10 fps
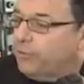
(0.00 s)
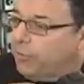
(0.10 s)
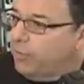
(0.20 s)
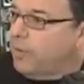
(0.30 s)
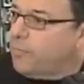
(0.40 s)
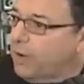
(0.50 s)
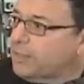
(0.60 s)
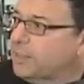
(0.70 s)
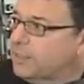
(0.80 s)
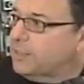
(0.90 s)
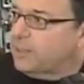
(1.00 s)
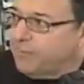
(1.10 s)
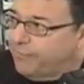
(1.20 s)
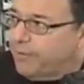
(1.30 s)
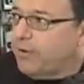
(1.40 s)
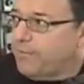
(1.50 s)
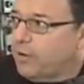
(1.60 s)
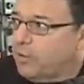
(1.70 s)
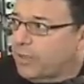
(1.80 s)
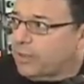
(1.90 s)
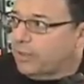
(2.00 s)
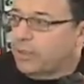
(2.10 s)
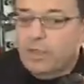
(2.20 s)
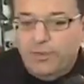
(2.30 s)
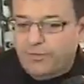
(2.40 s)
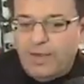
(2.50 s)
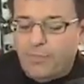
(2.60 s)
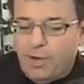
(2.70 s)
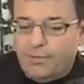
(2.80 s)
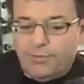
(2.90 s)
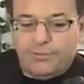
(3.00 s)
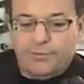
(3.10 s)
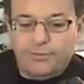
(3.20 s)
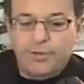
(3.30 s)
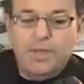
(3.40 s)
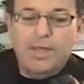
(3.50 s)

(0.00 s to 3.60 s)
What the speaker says: so that processes it very, very quickly. Same processors.